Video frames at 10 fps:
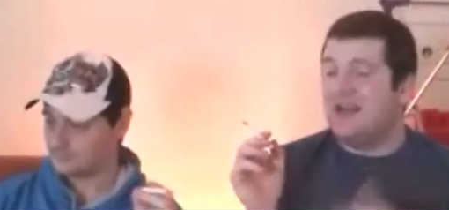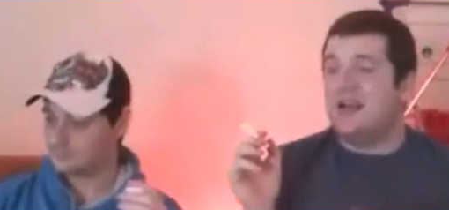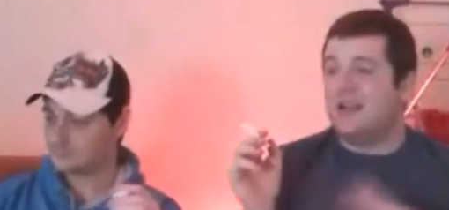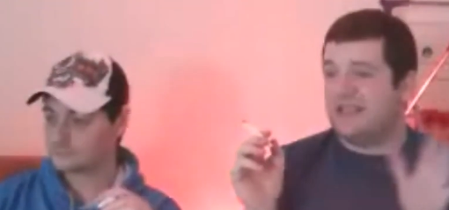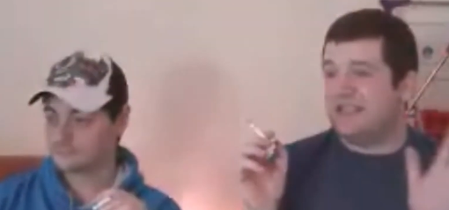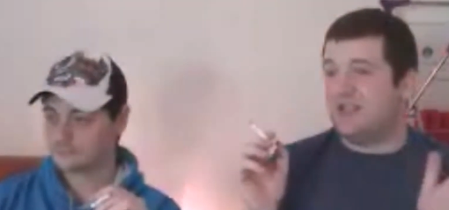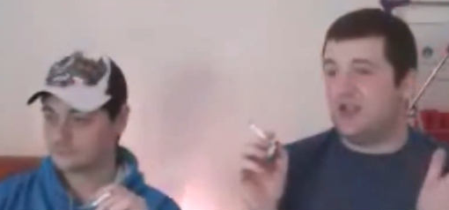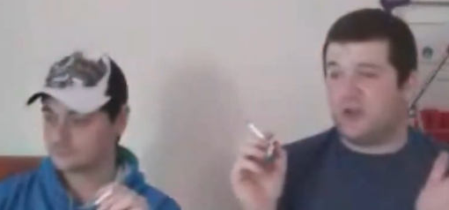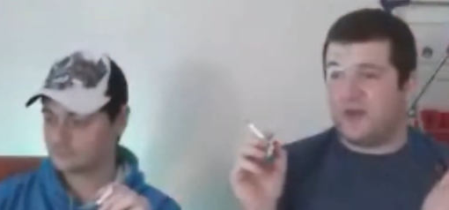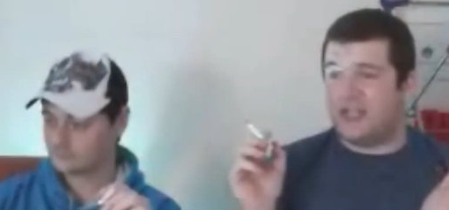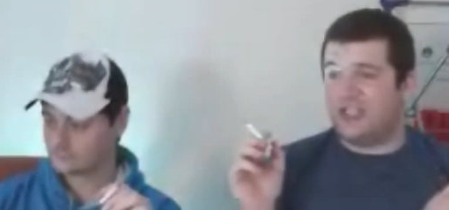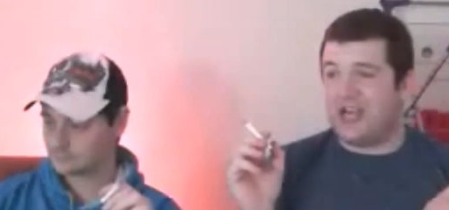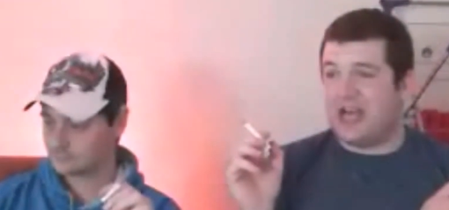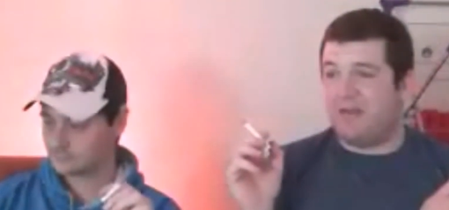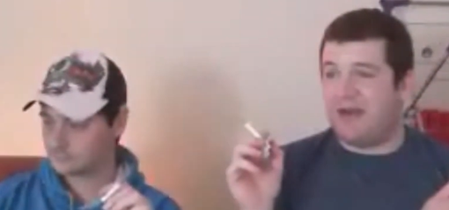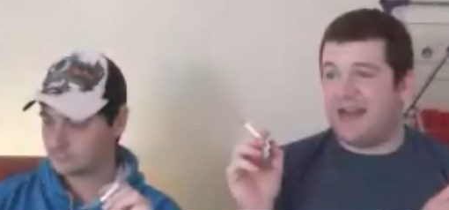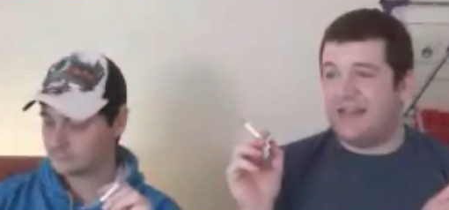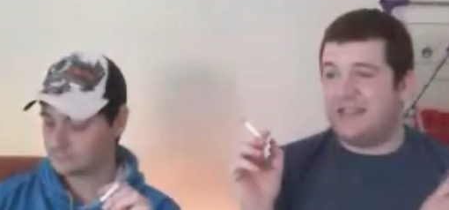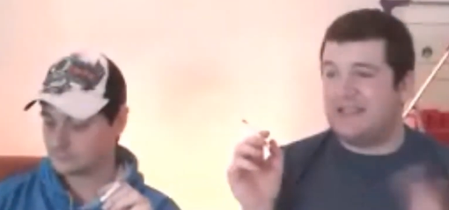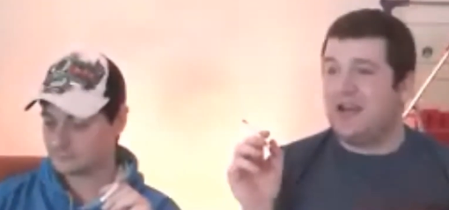Speaker 1: This is another question on our
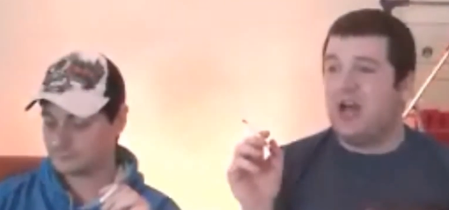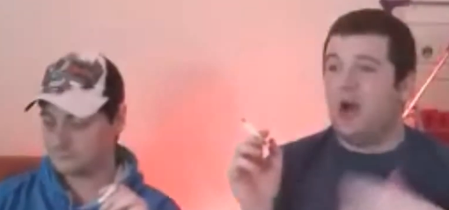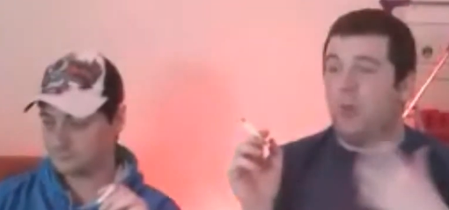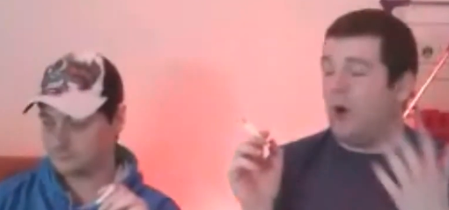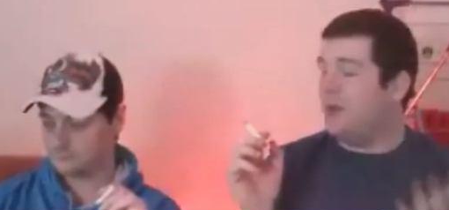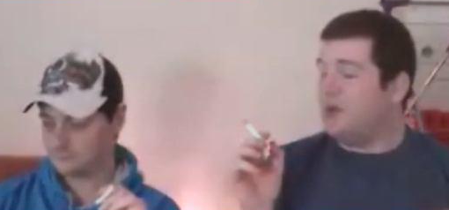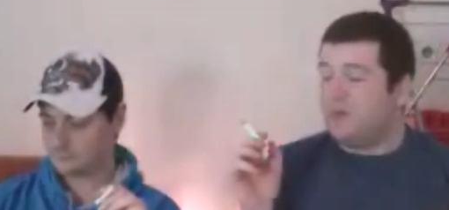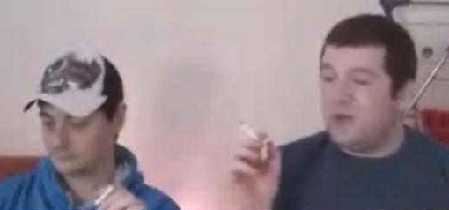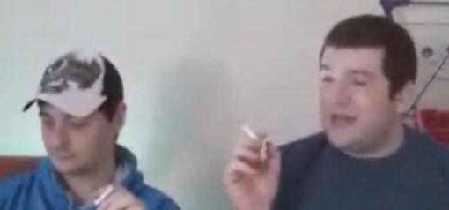minds. Mm. What will you be doing